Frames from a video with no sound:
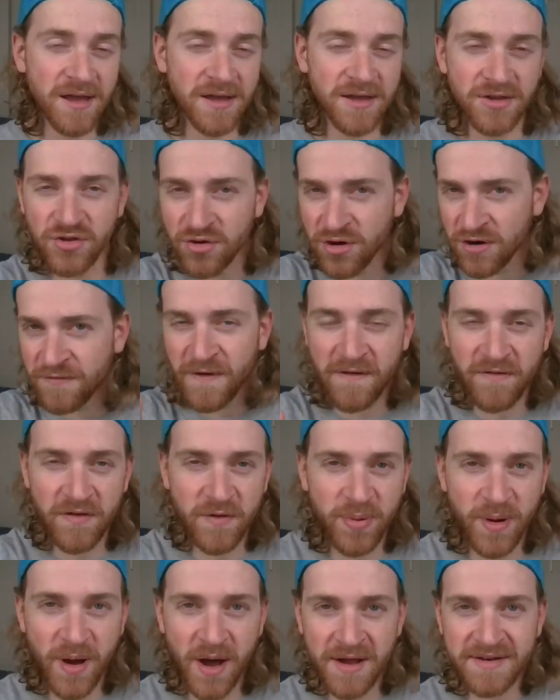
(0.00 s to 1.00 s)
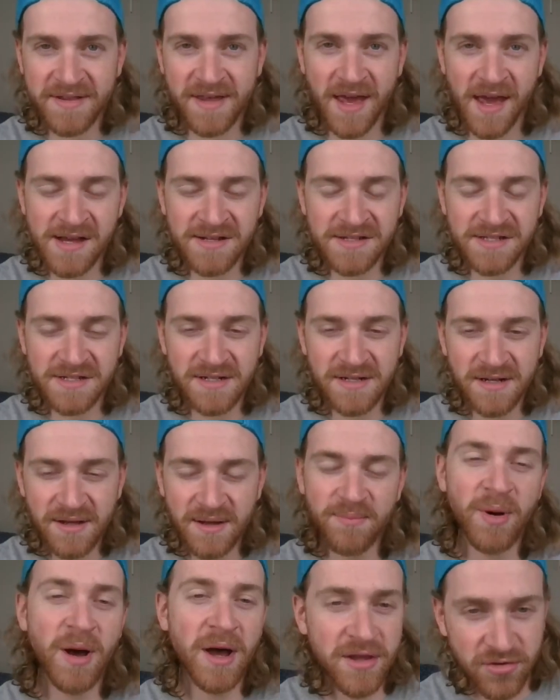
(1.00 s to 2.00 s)
your favorite podcast
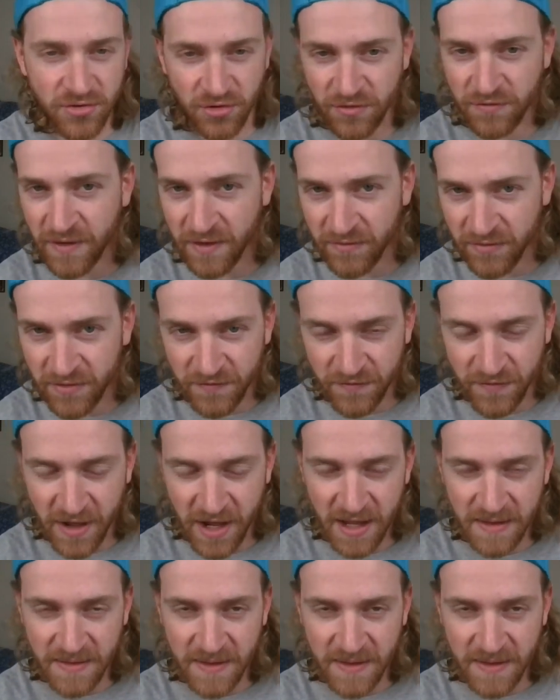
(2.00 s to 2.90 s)
by your favorite fan.